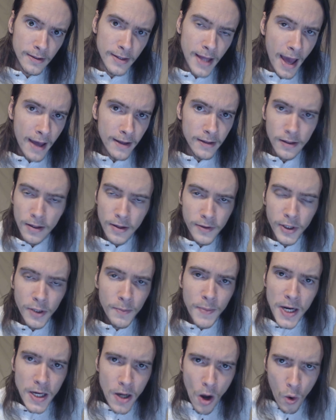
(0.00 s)
that
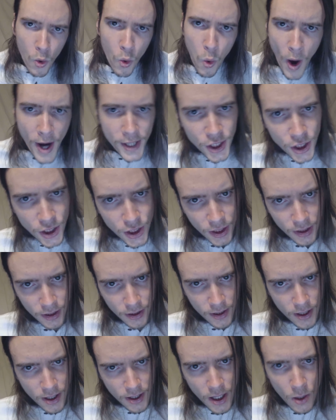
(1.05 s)
there'd be no
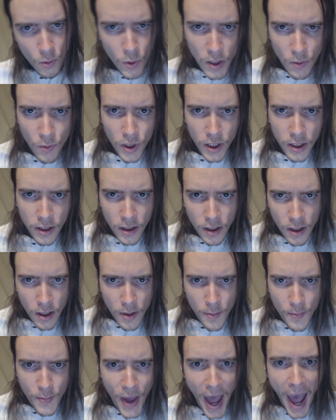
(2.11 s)
question that we would
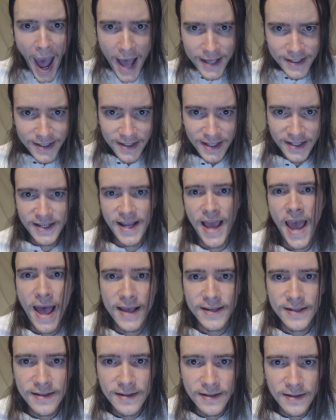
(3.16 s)
pass the
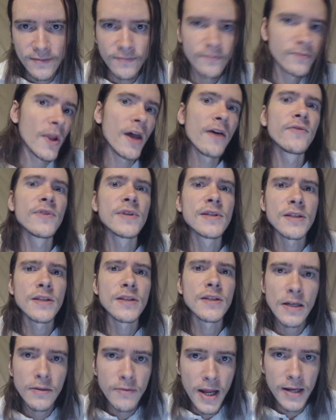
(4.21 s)
test of this
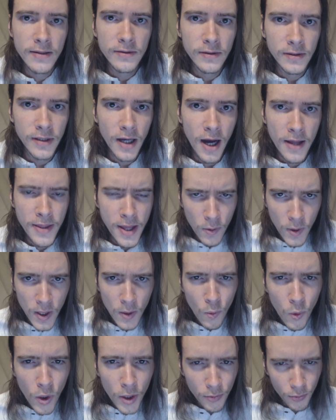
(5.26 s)
theoretical God, that we
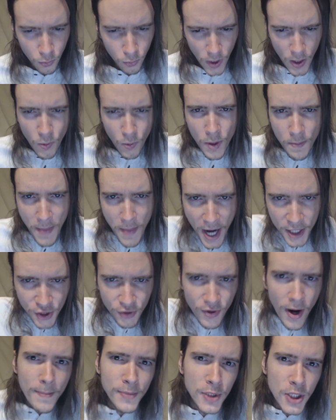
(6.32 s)
would
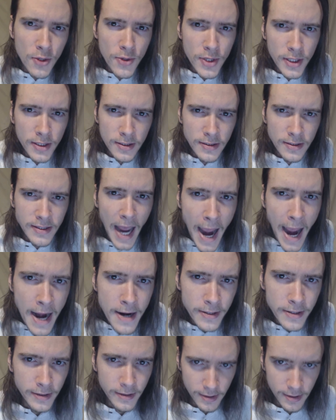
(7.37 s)
measure up to the
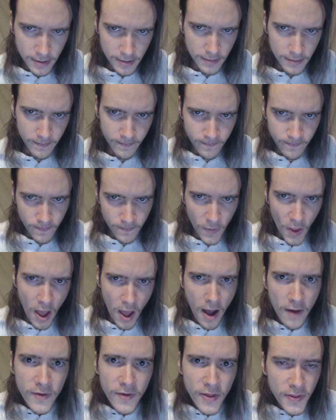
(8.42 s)
standards
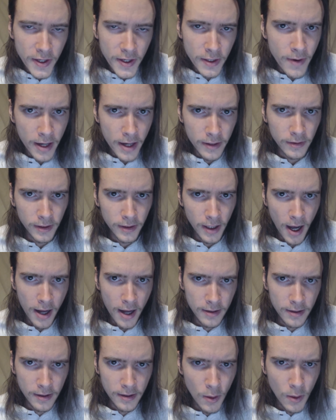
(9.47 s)
of a theoretical
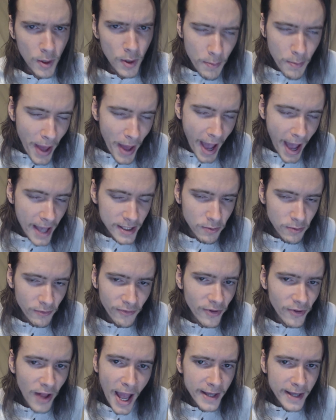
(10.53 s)
God, that we would pass with
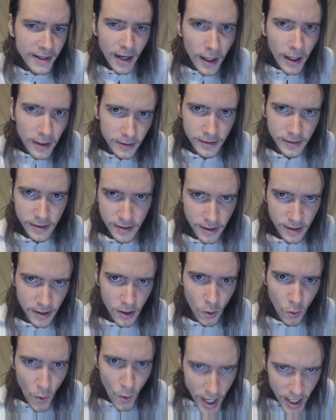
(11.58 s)
flying colors.
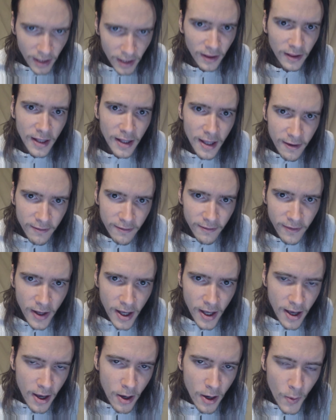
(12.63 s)
We
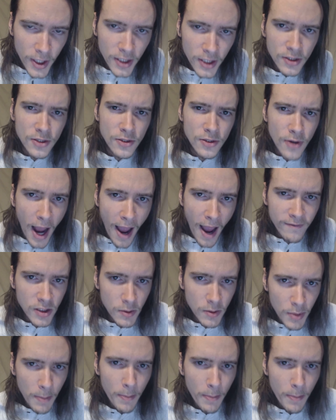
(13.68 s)
can strive to